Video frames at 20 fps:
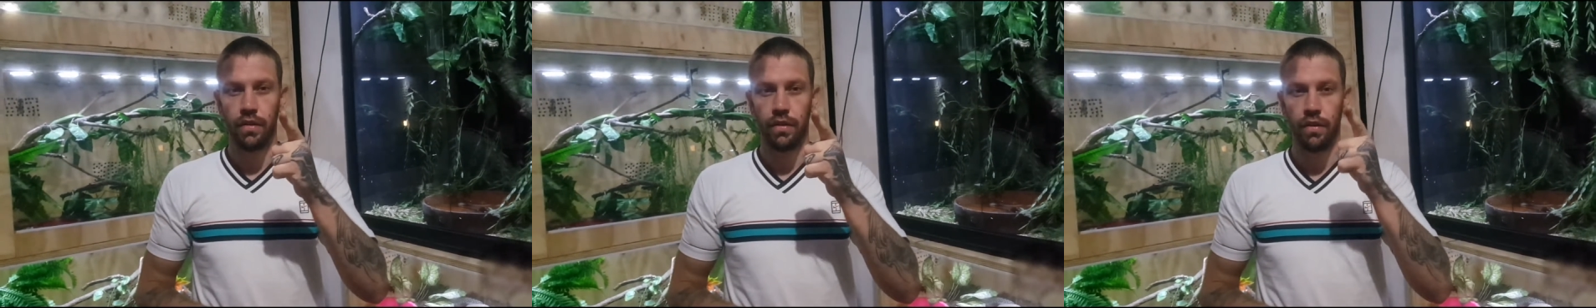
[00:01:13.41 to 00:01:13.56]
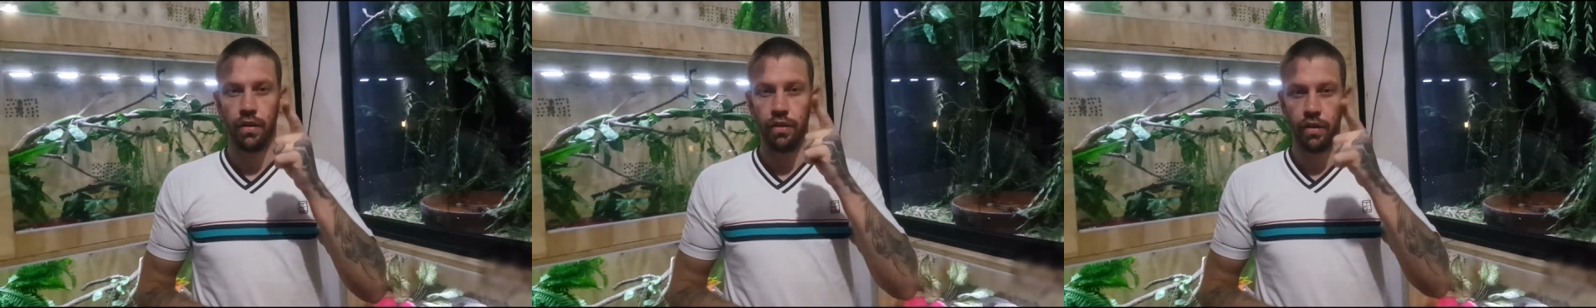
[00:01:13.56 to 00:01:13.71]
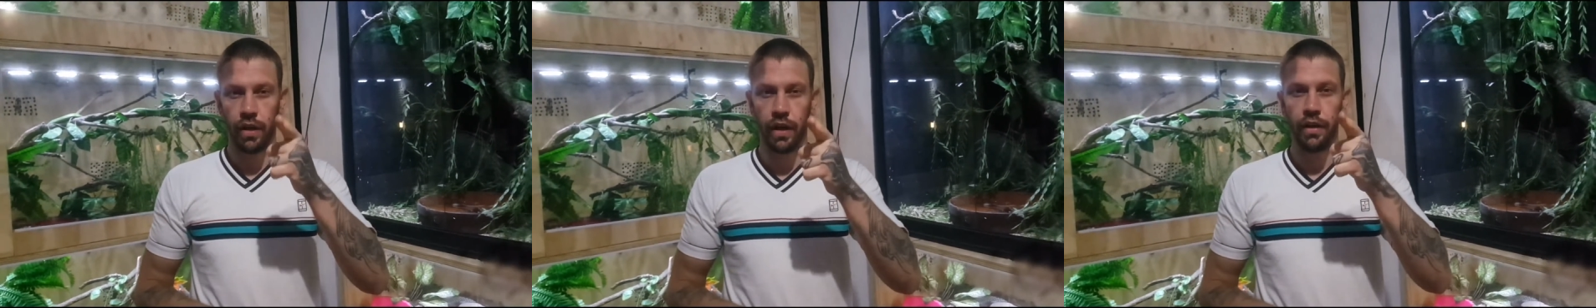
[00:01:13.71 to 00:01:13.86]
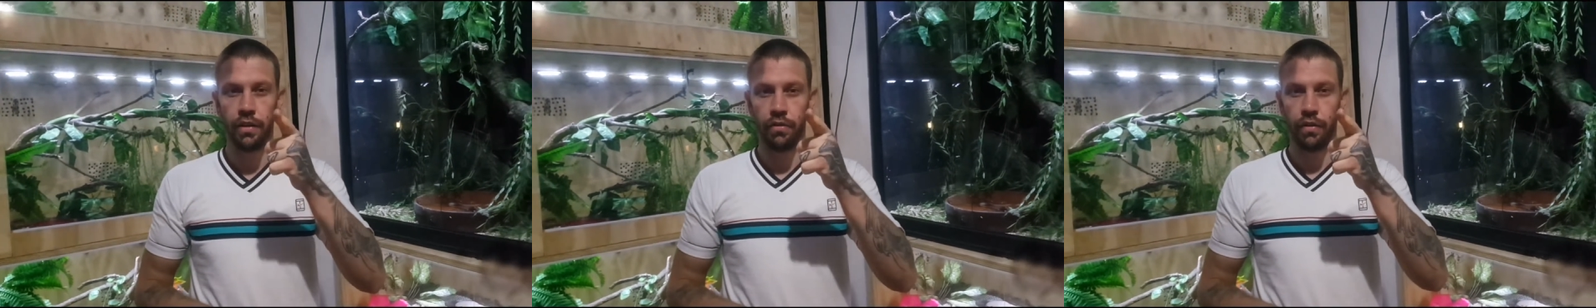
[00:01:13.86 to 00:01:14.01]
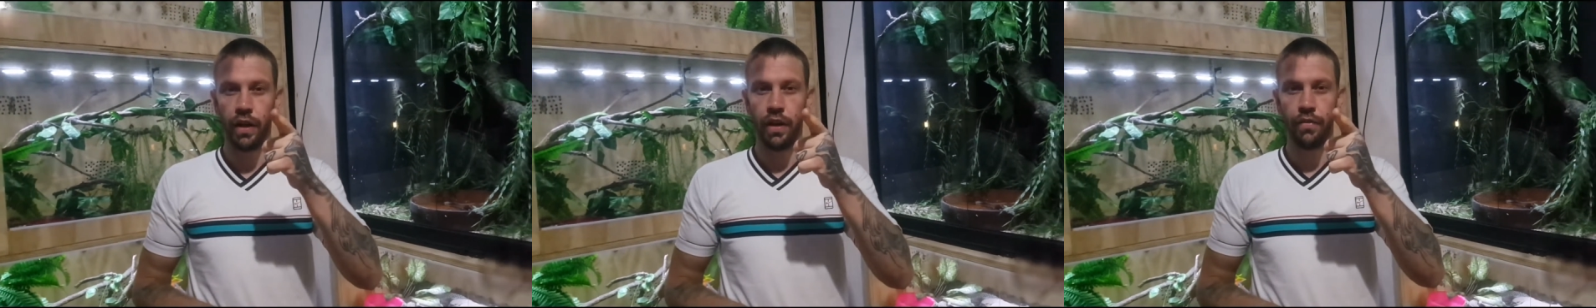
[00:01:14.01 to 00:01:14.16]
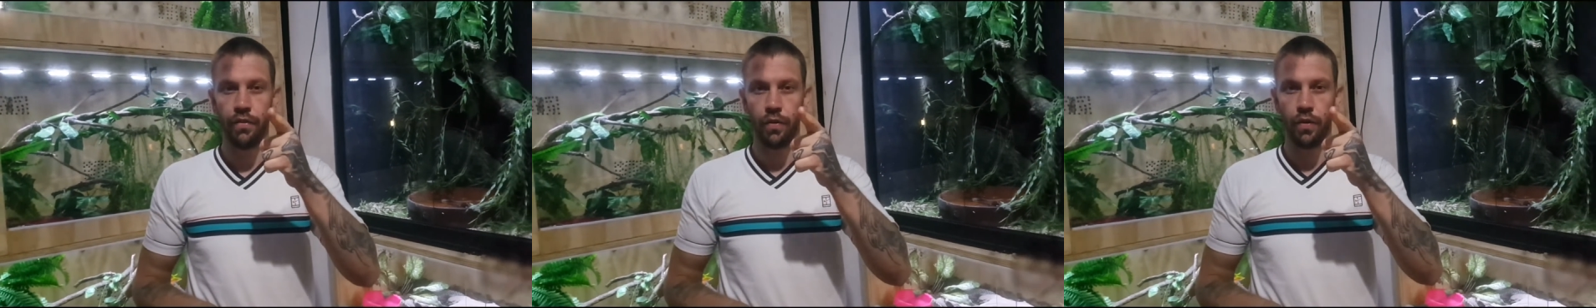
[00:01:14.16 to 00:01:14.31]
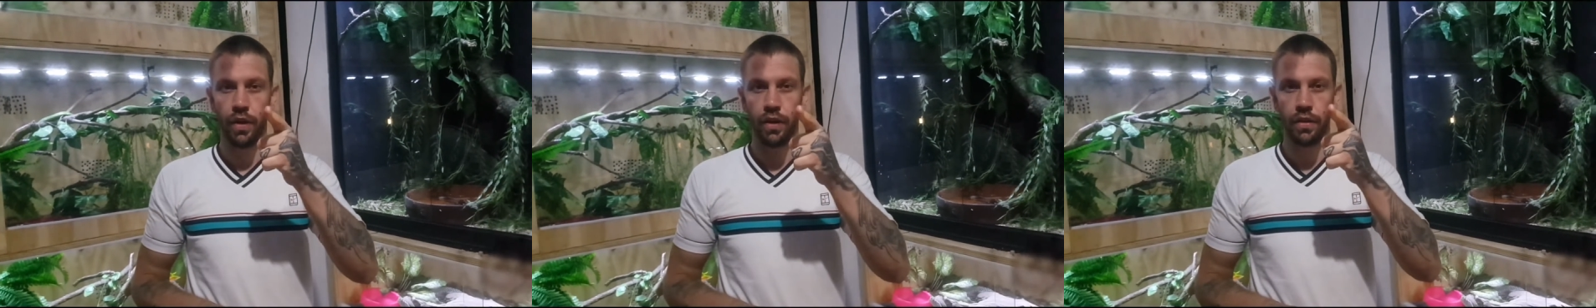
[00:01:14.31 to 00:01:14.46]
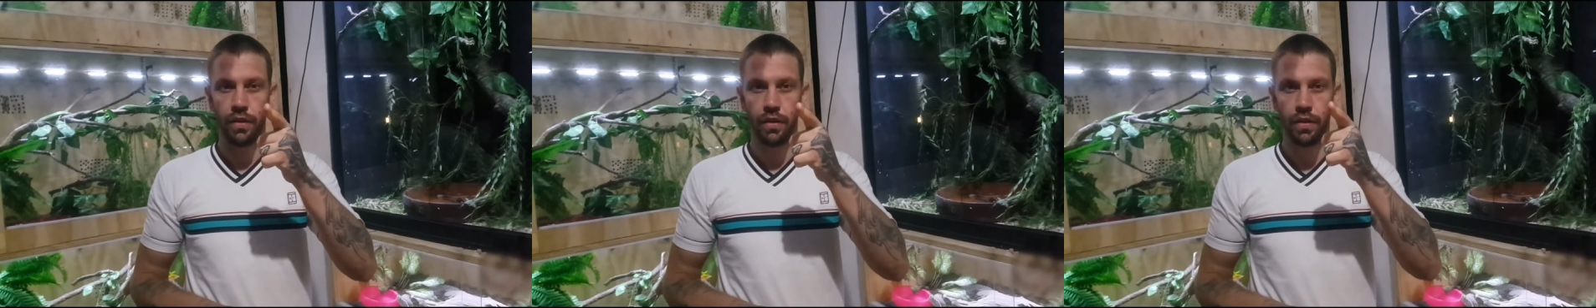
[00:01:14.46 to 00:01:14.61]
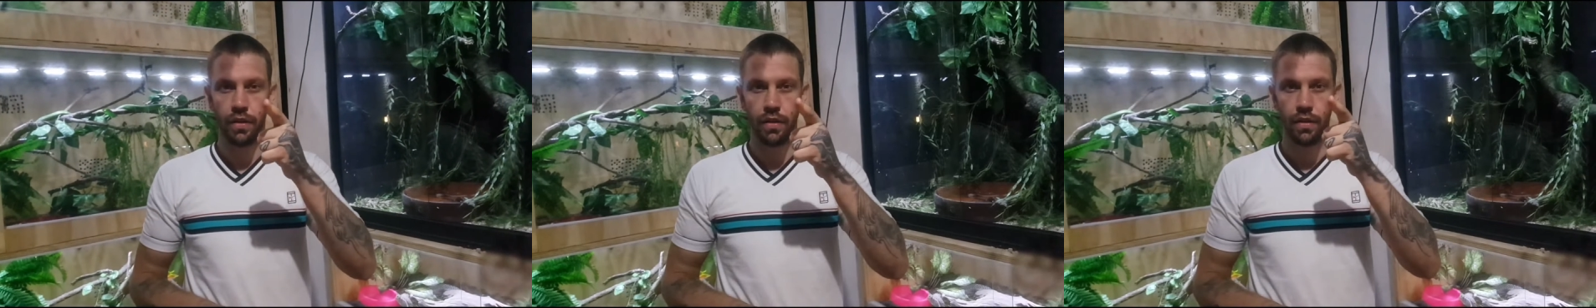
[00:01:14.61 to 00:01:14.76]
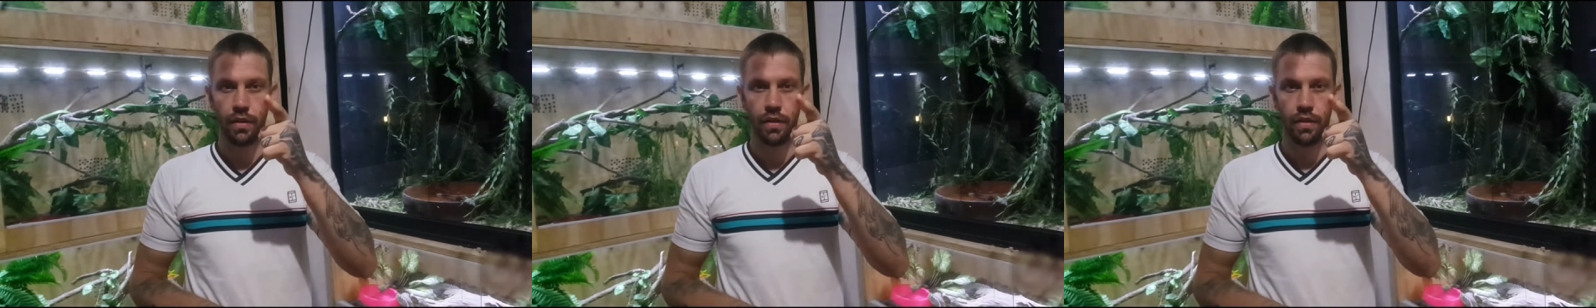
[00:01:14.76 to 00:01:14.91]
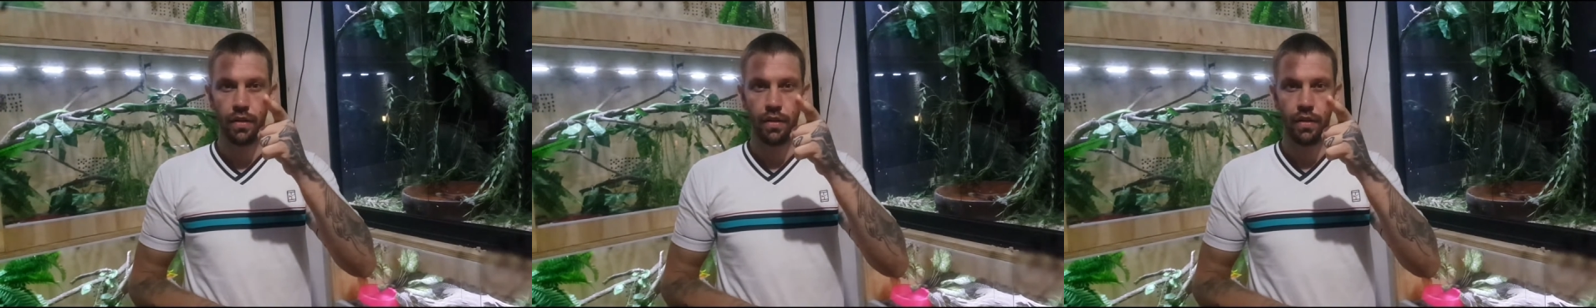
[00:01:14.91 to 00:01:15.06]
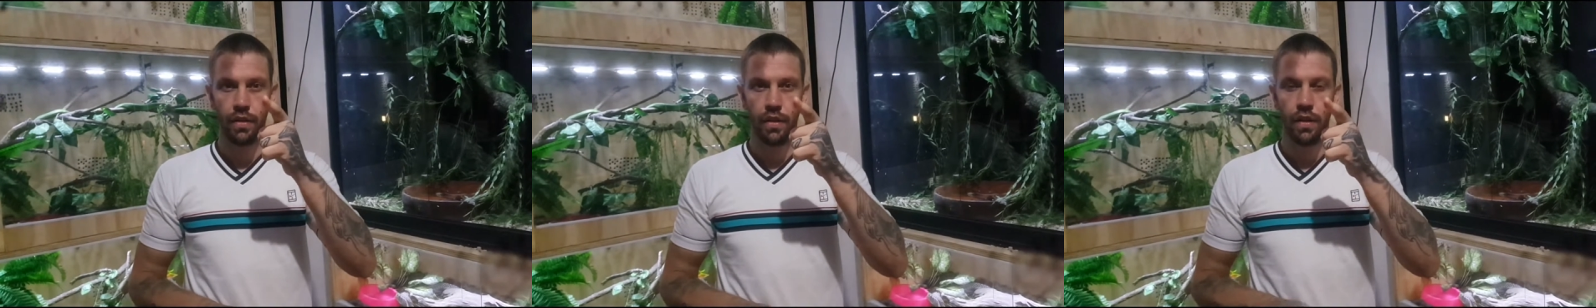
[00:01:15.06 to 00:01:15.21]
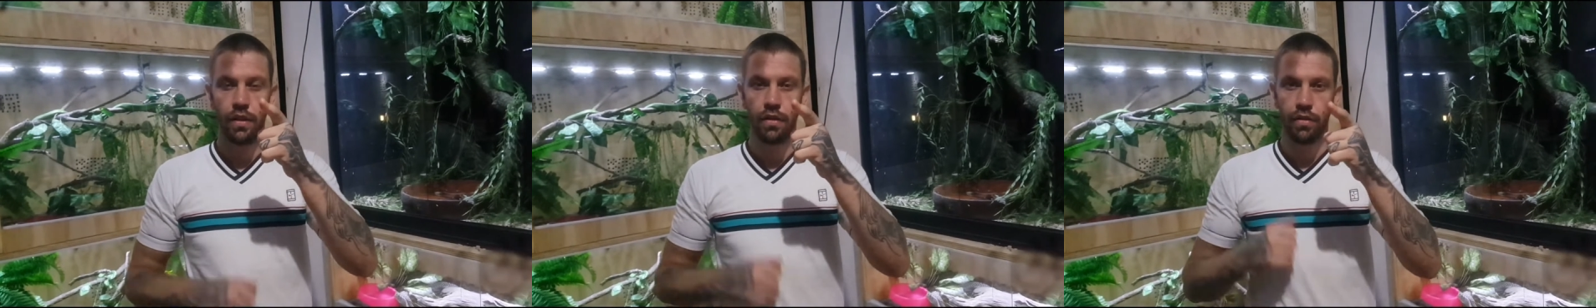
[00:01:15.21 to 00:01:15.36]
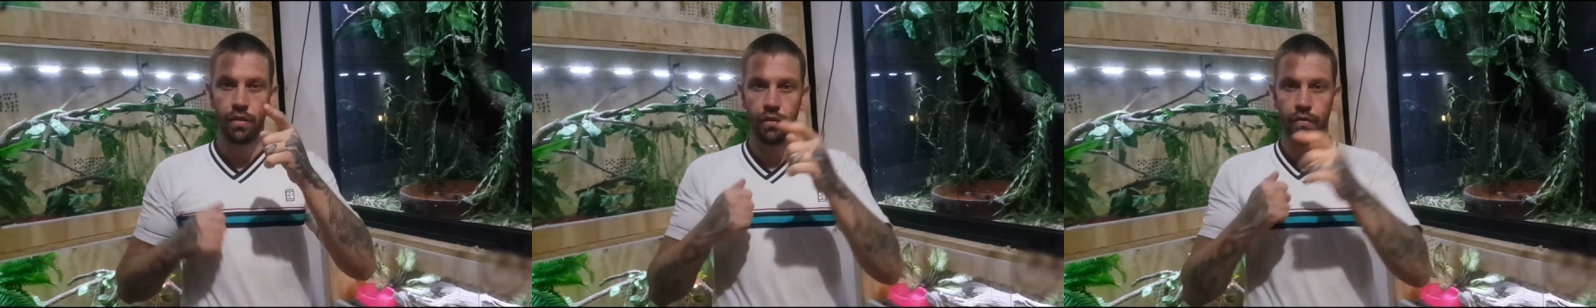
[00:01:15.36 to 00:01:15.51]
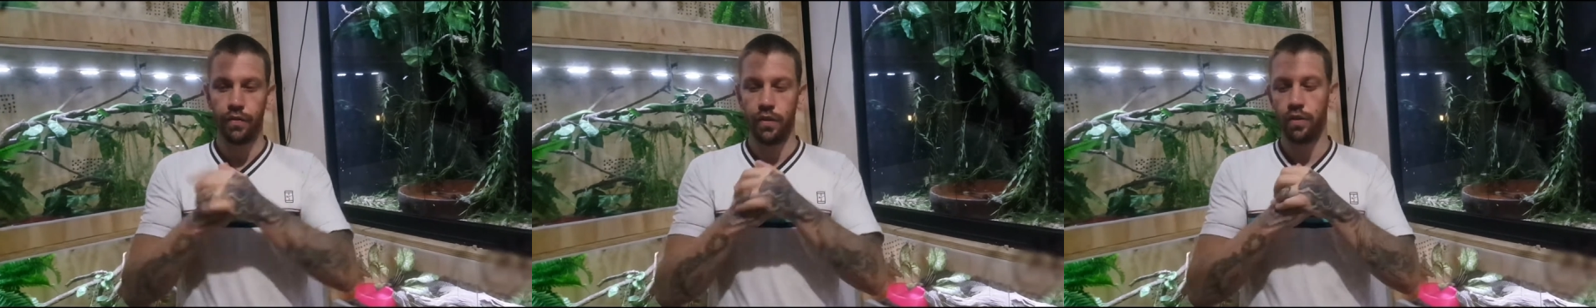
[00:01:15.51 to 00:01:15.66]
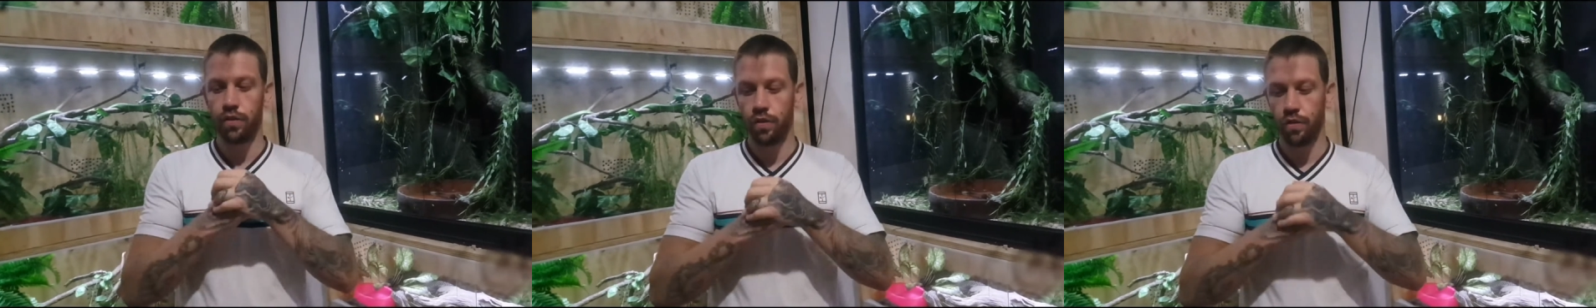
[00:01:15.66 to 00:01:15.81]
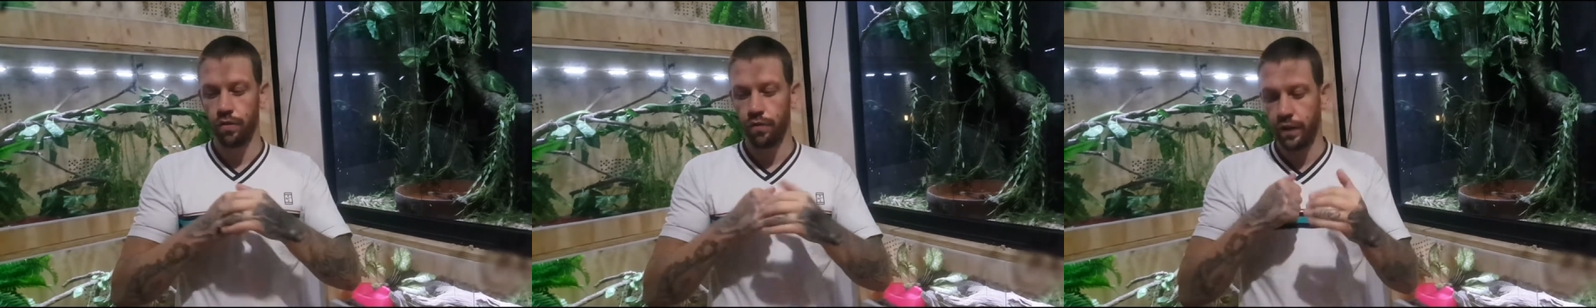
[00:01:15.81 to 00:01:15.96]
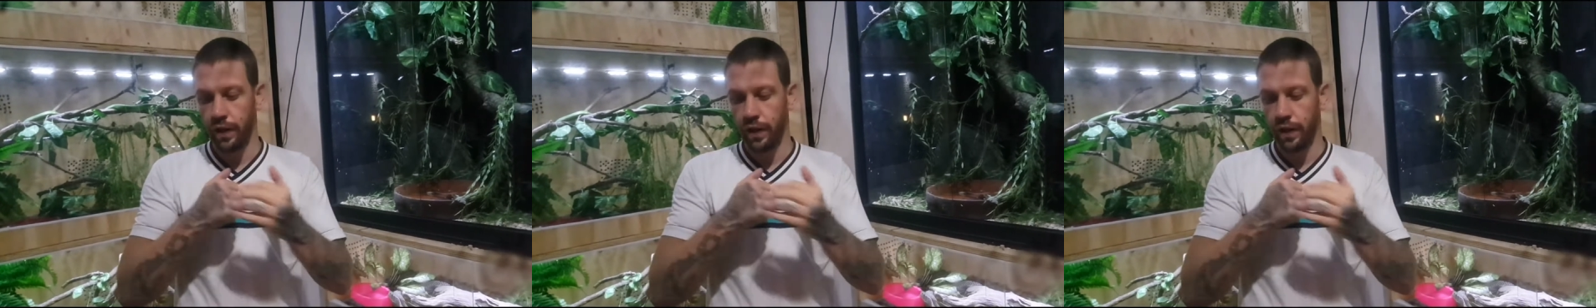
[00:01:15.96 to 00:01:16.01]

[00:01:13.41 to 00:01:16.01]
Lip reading: Are you guys ready for it? So first off,